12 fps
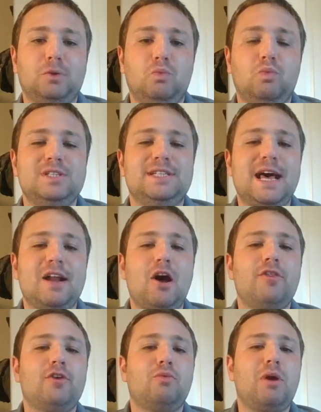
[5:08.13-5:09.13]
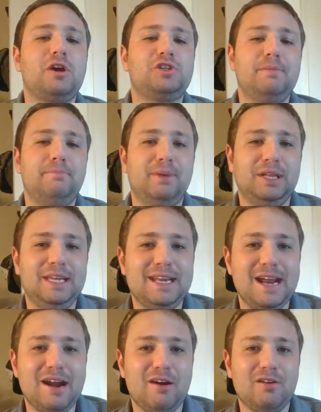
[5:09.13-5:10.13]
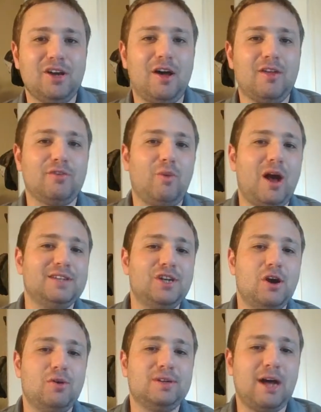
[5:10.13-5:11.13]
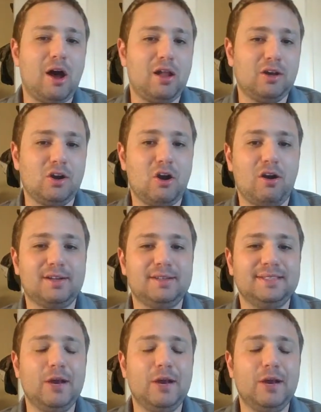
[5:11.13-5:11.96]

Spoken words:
was that other Russian billionaires, otherwise known as oligarchs,